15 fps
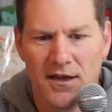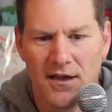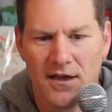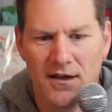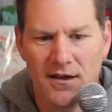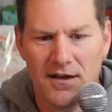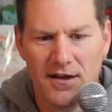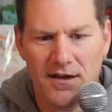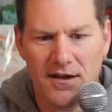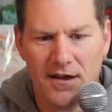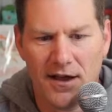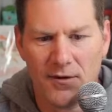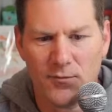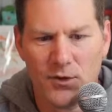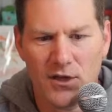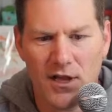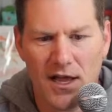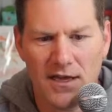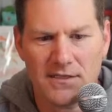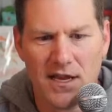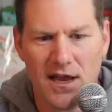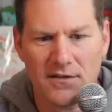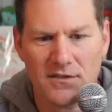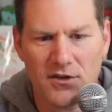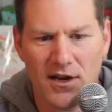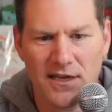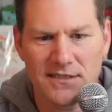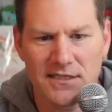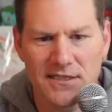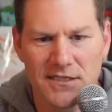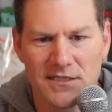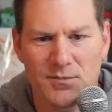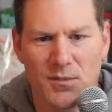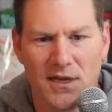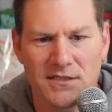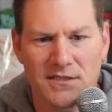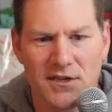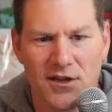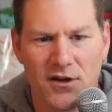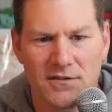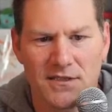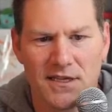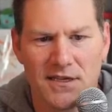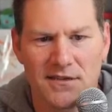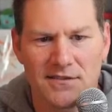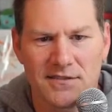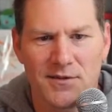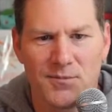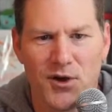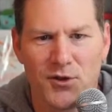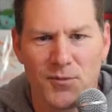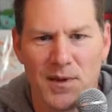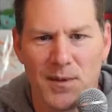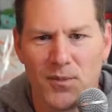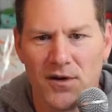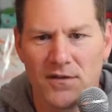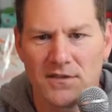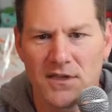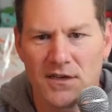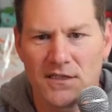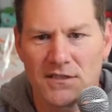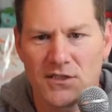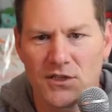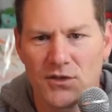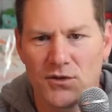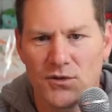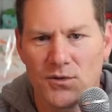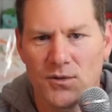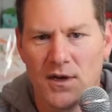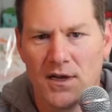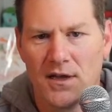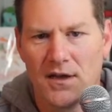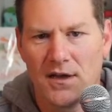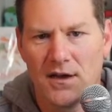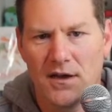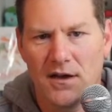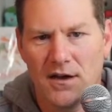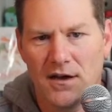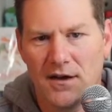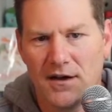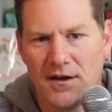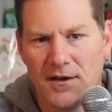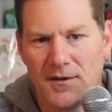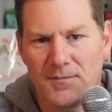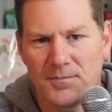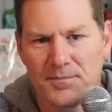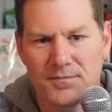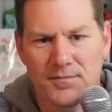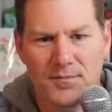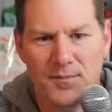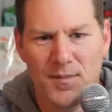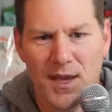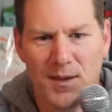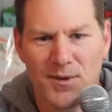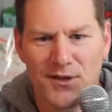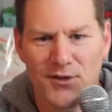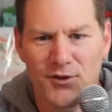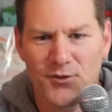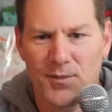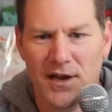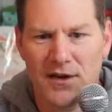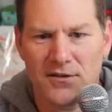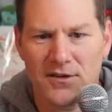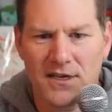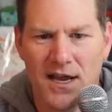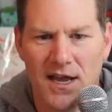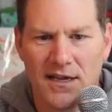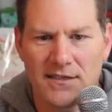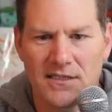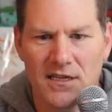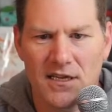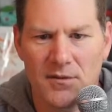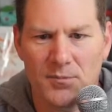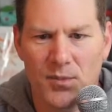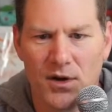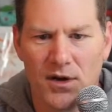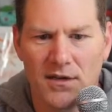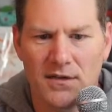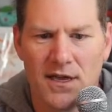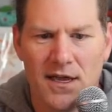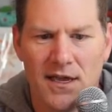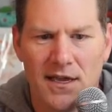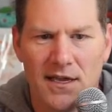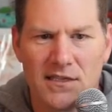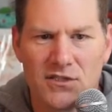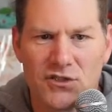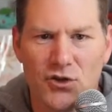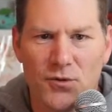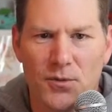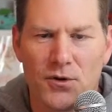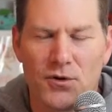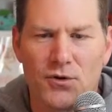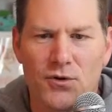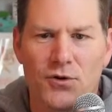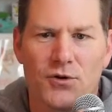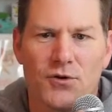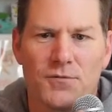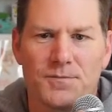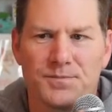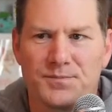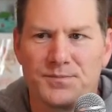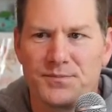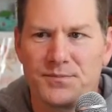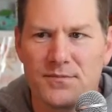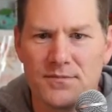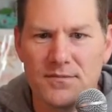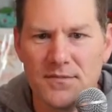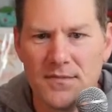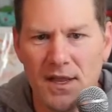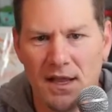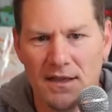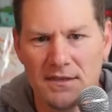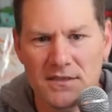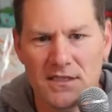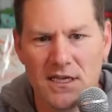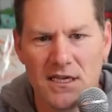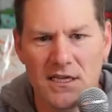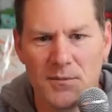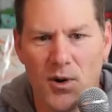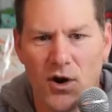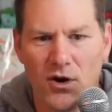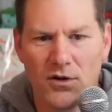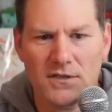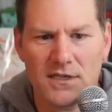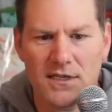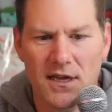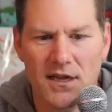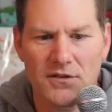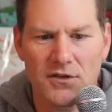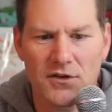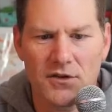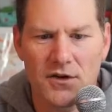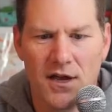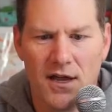I realized after I did this myself that some other people have done it too, maybe a little better than I did. But it's super cool seeing them all together.